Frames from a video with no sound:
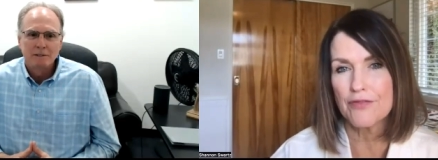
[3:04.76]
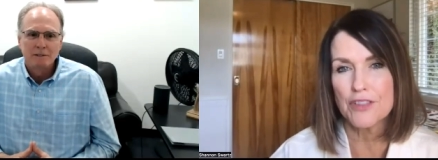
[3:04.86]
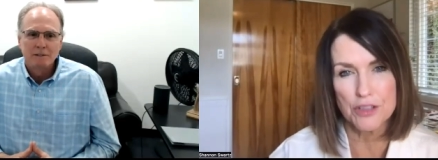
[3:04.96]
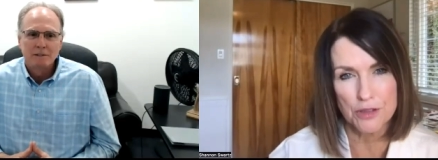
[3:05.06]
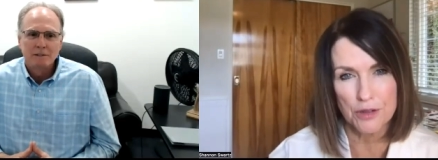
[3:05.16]

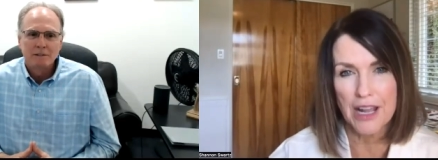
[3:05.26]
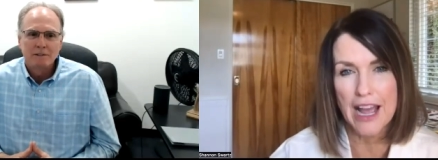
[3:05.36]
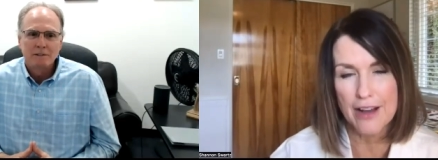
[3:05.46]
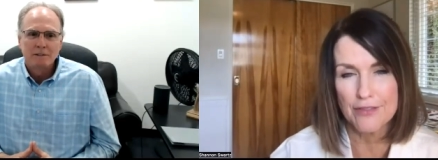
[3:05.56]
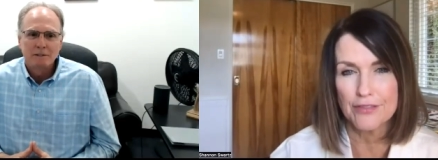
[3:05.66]
Speaker 1: if you
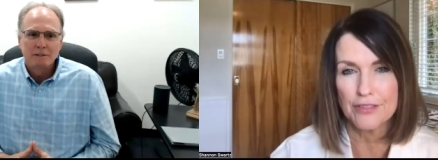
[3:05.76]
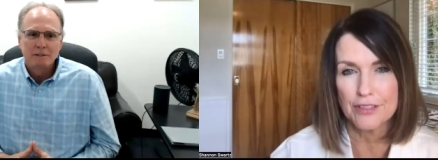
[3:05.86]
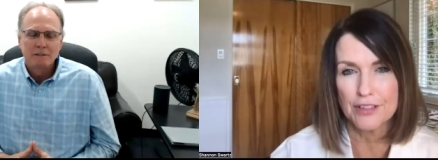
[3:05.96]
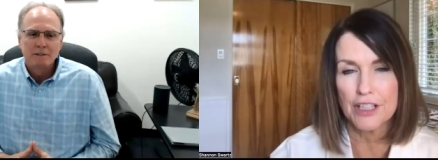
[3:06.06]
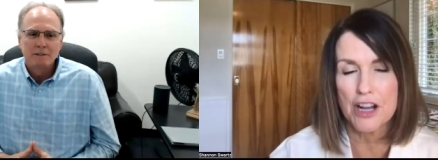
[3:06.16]
don't have
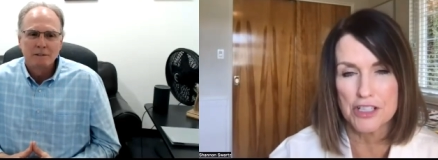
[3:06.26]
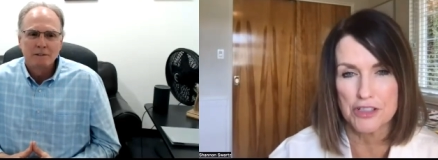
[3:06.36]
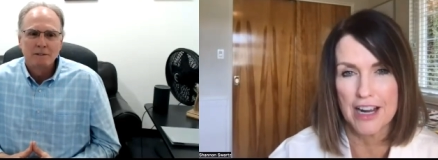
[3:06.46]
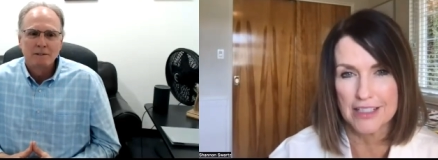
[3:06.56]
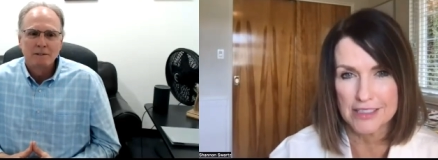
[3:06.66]
a
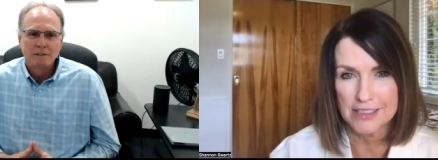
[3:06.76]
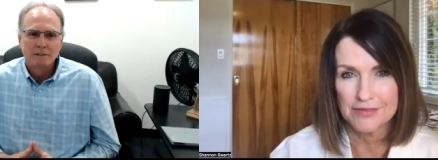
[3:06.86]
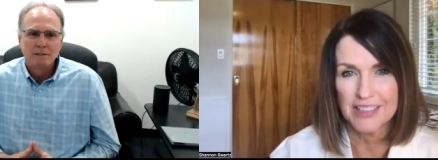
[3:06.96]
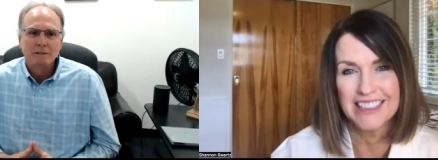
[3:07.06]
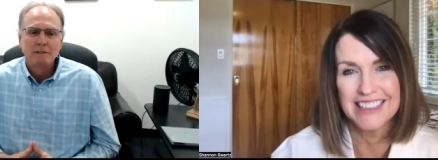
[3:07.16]
contract.